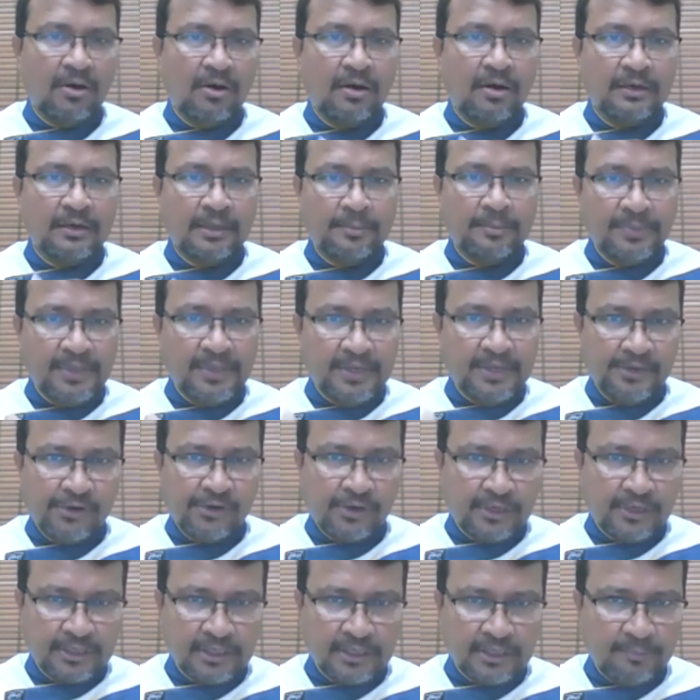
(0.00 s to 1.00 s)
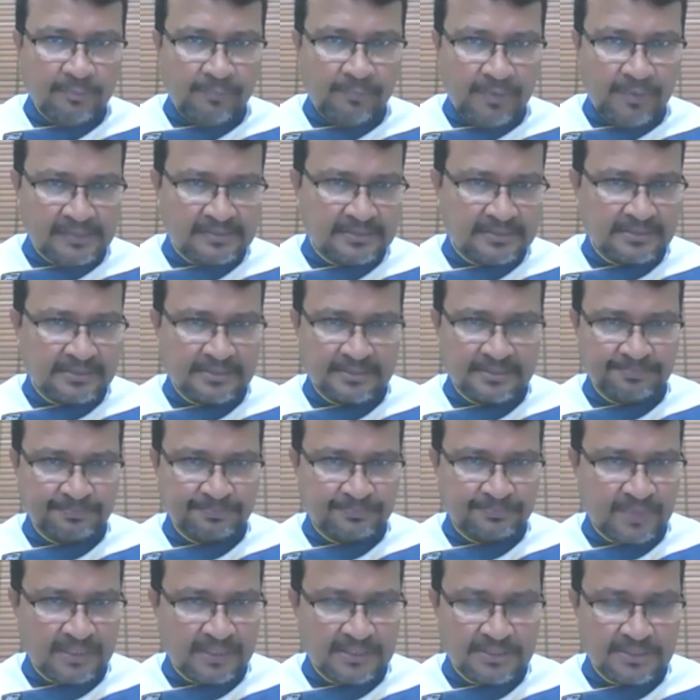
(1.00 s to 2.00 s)
on a periodical basis
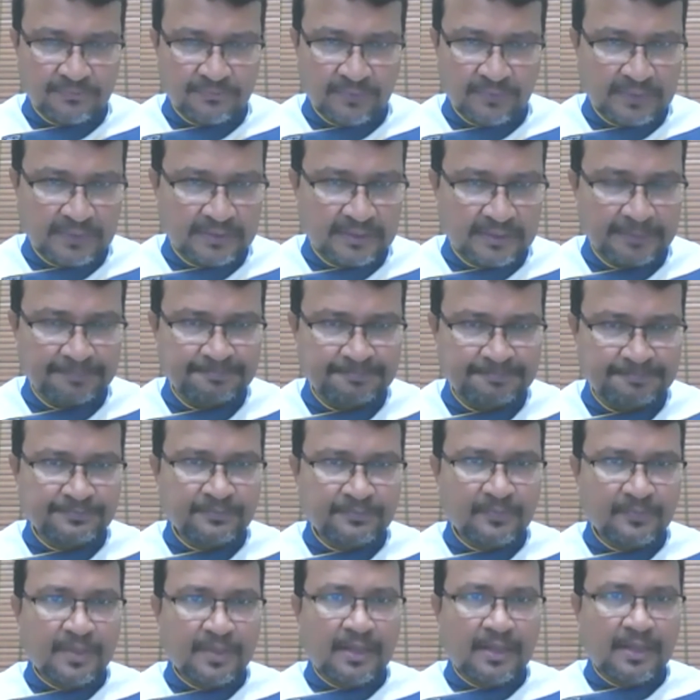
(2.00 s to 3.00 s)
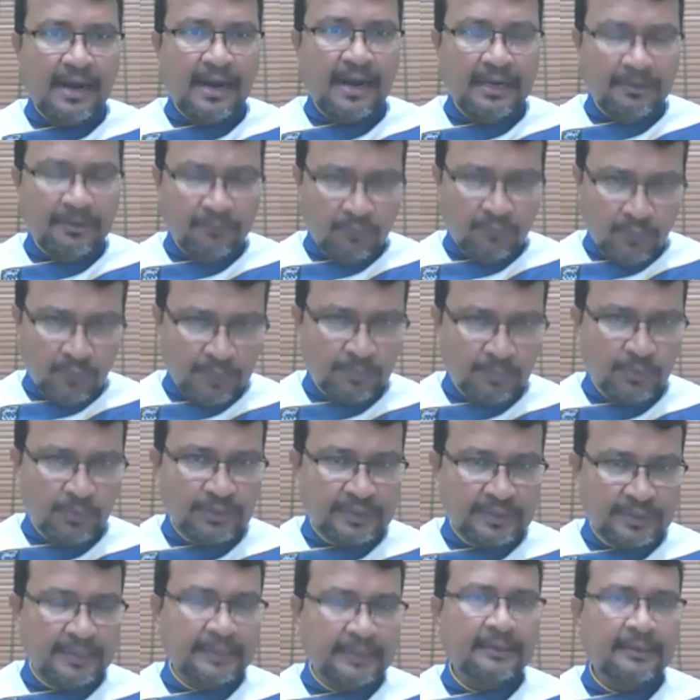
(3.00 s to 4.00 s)
that is one thing and one
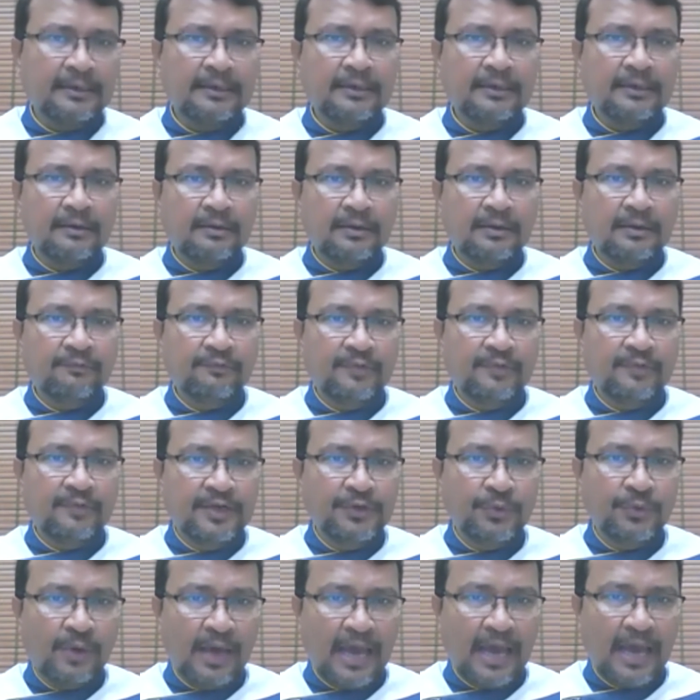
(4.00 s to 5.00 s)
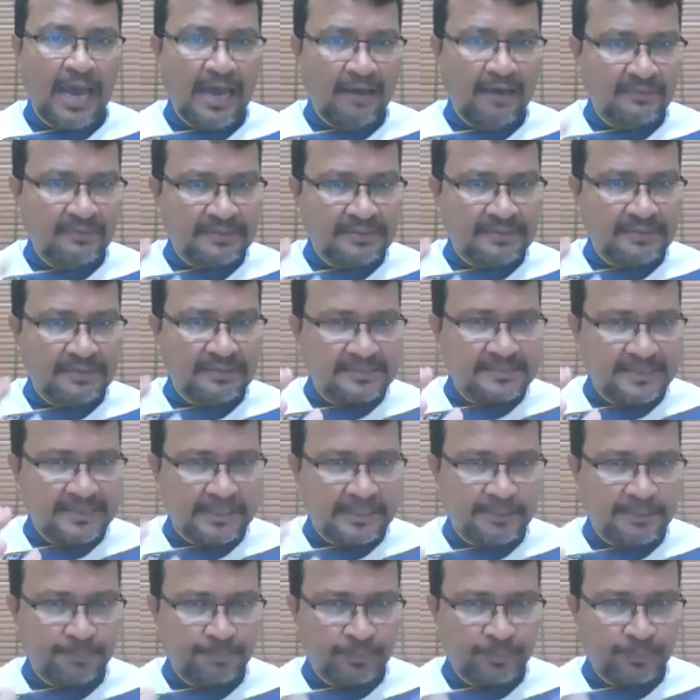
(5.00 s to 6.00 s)
more thing when you have a set
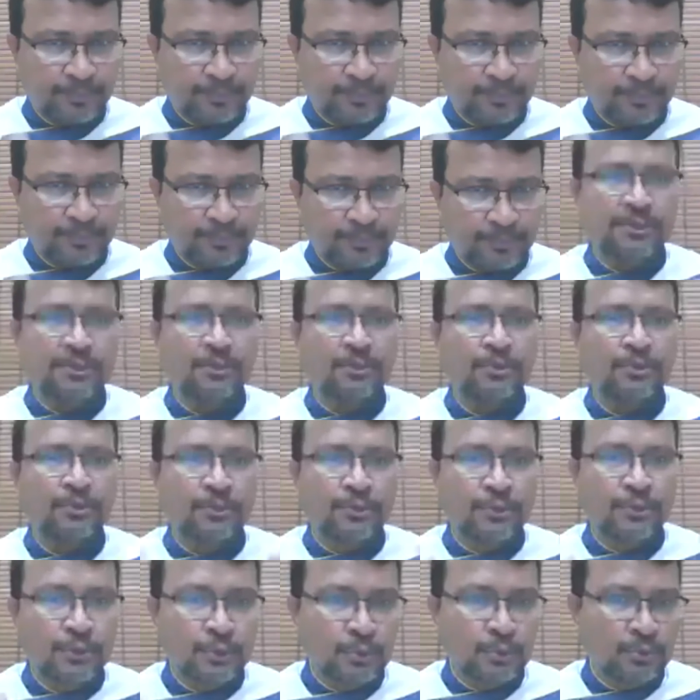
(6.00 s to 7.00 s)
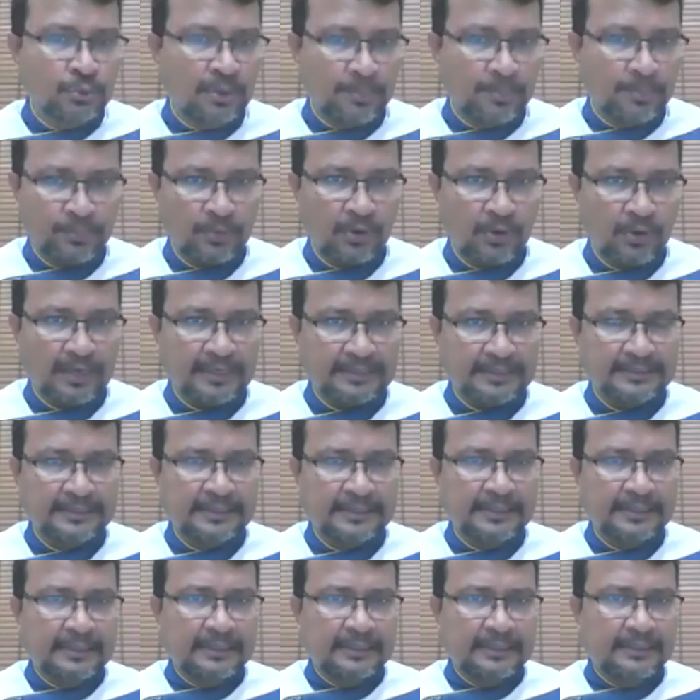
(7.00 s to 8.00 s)
procedure to do a product
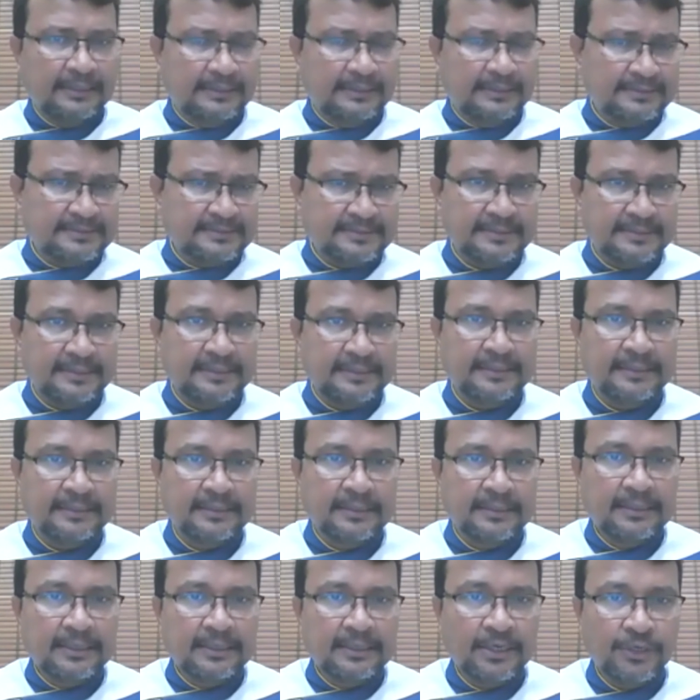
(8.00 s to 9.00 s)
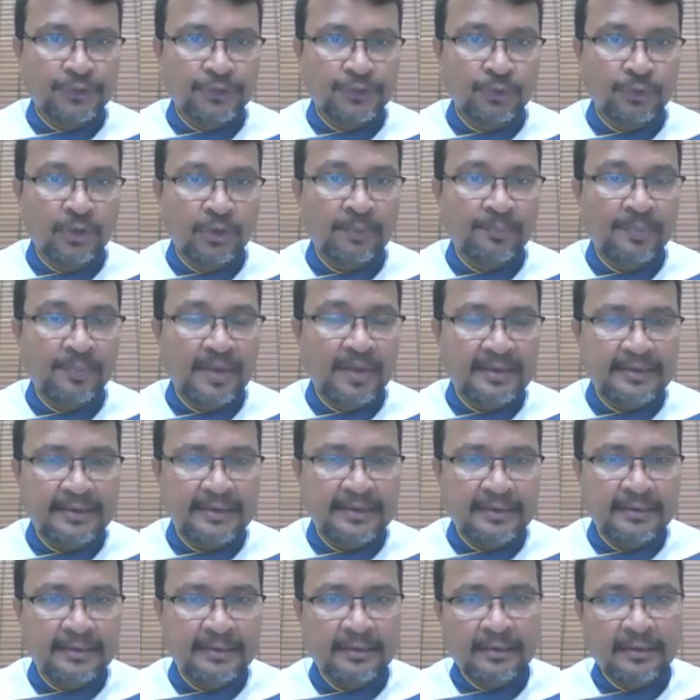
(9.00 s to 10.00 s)
let us say uh, you are
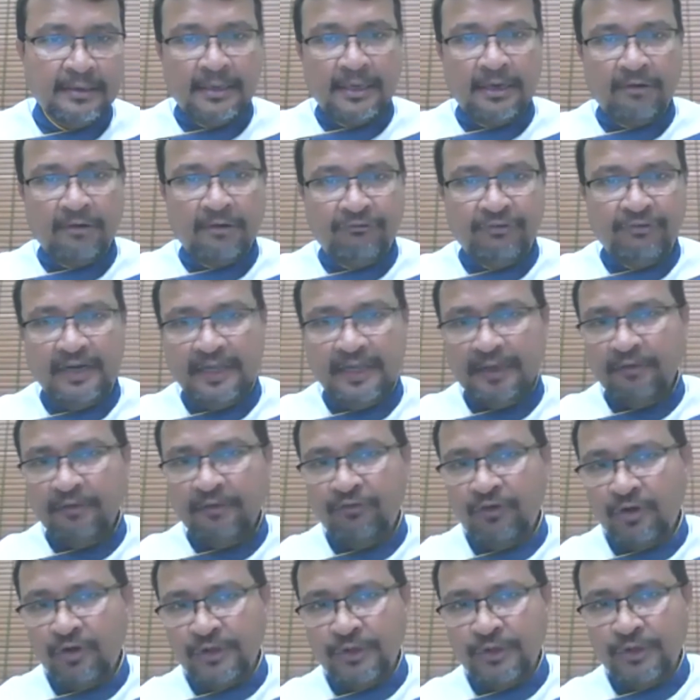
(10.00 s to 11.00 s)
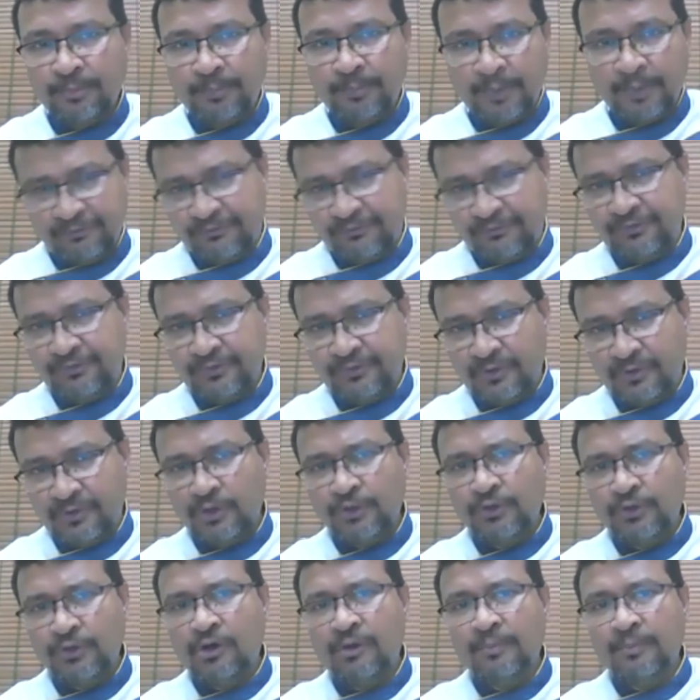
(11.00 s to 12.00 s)
making a filling for your puff
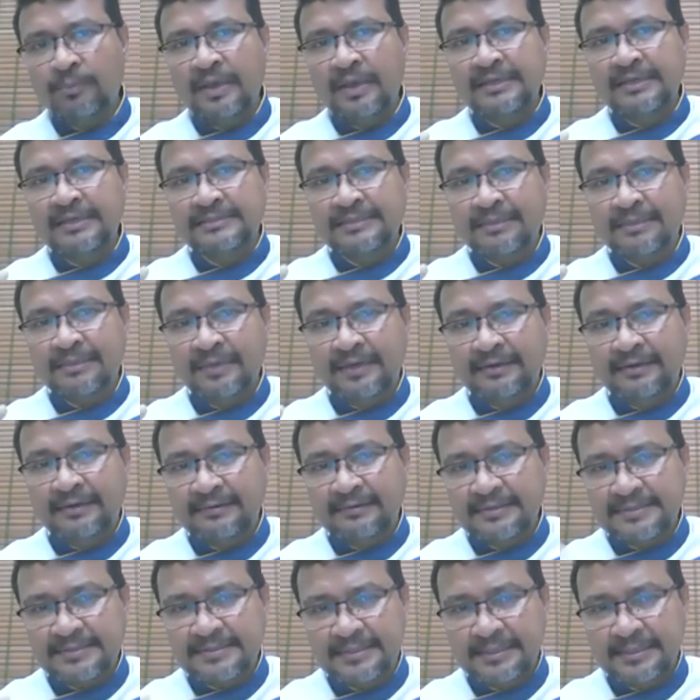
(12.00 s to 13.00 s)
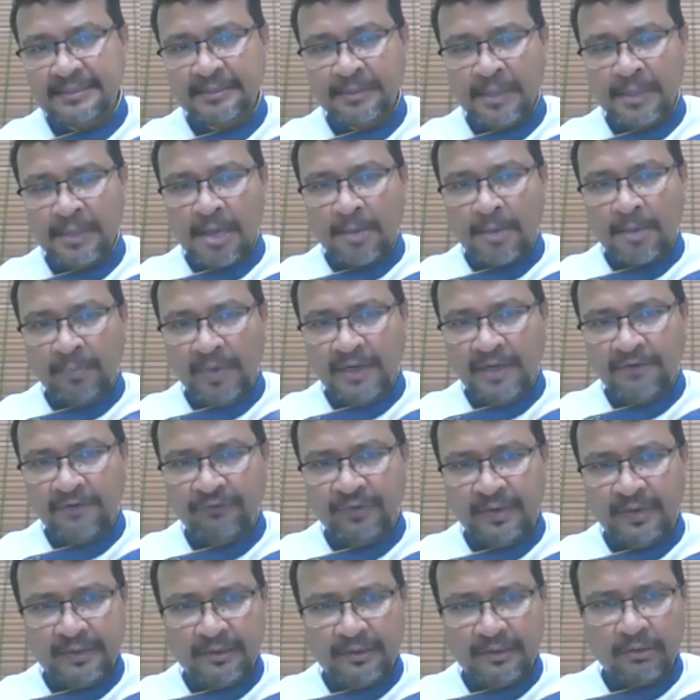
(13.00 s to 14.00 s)
or you are making some interesting meat
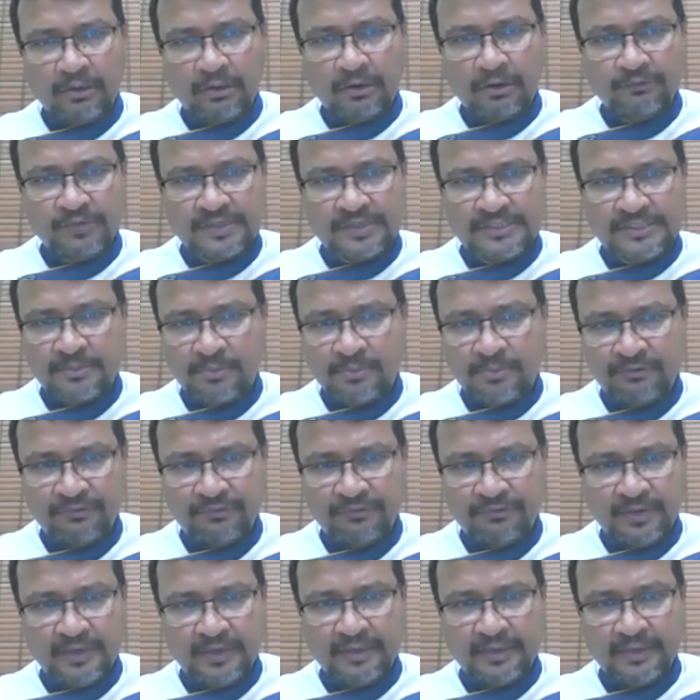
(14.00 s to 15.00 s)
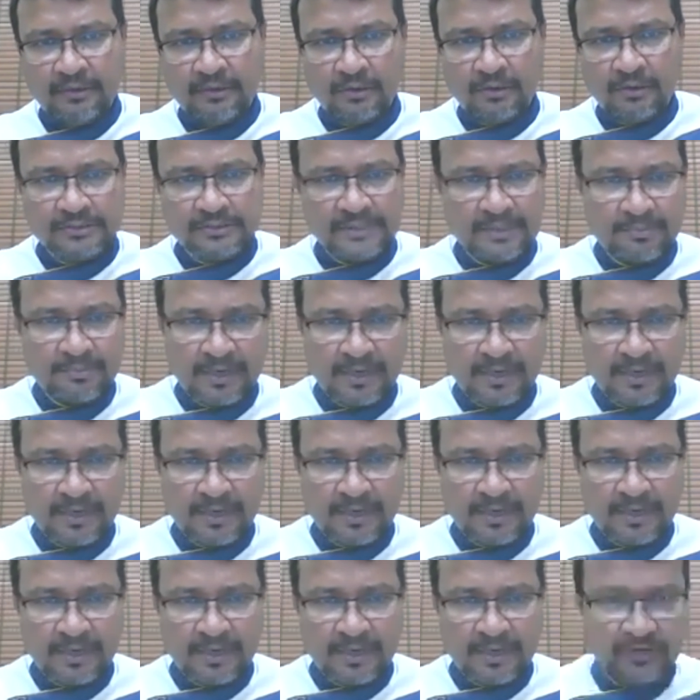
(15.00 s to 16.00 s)
filling or a vegetable filling or some
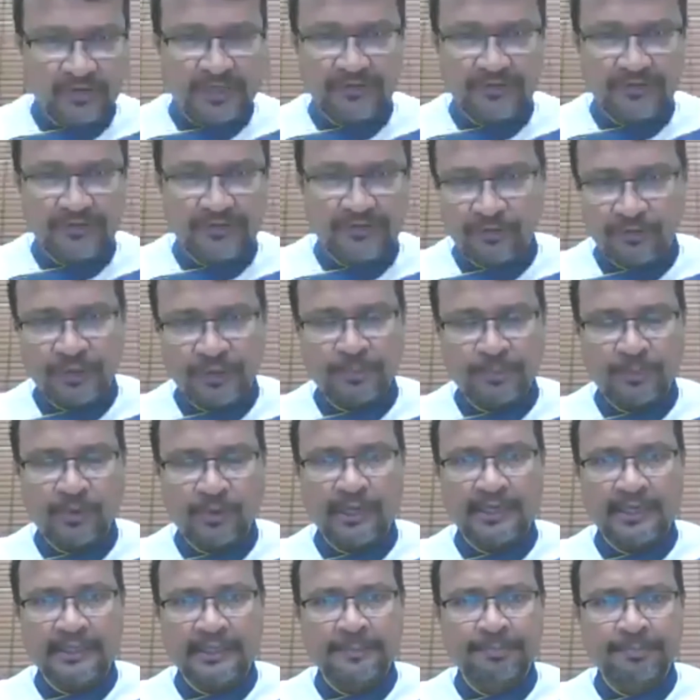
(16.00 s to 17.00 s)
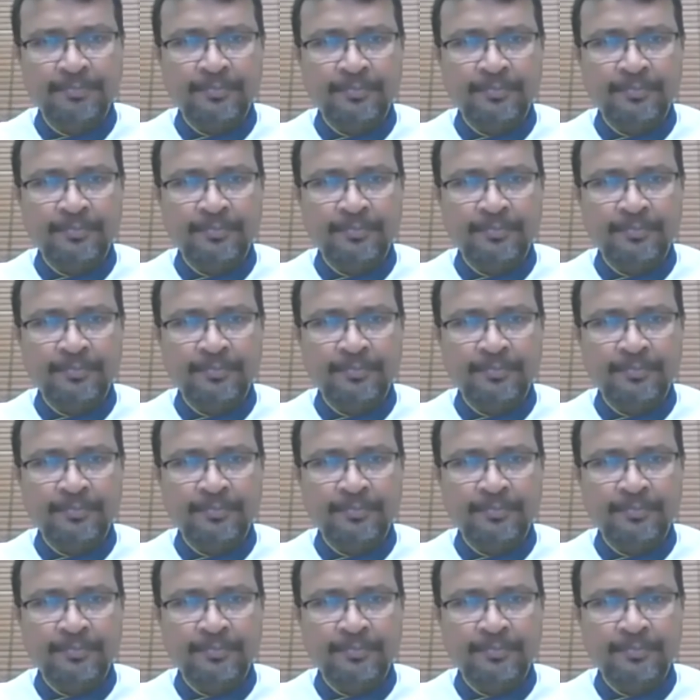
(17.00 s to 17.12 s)
kind of a filling for your product.